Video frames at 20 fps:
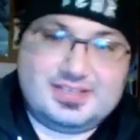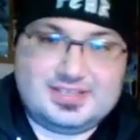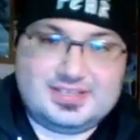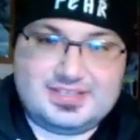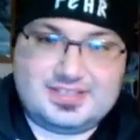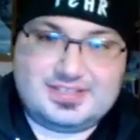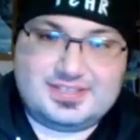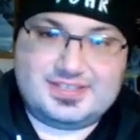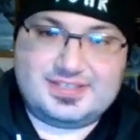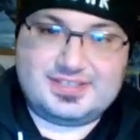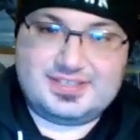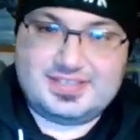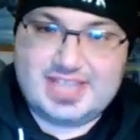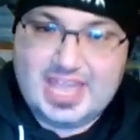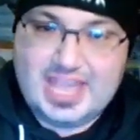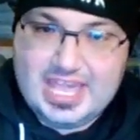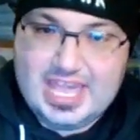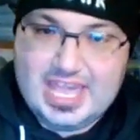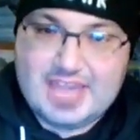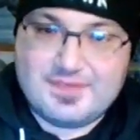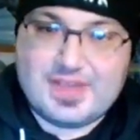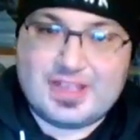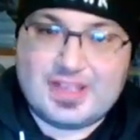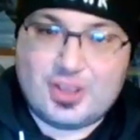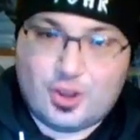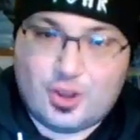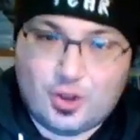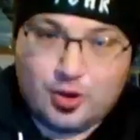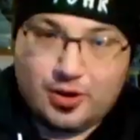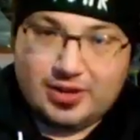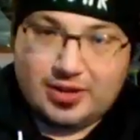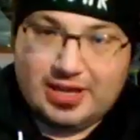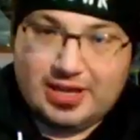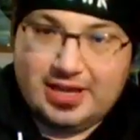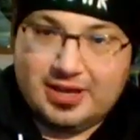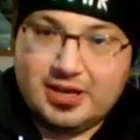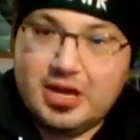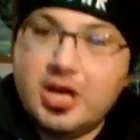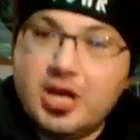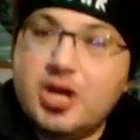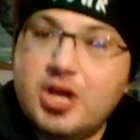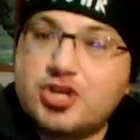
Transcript: Steve and Ernie,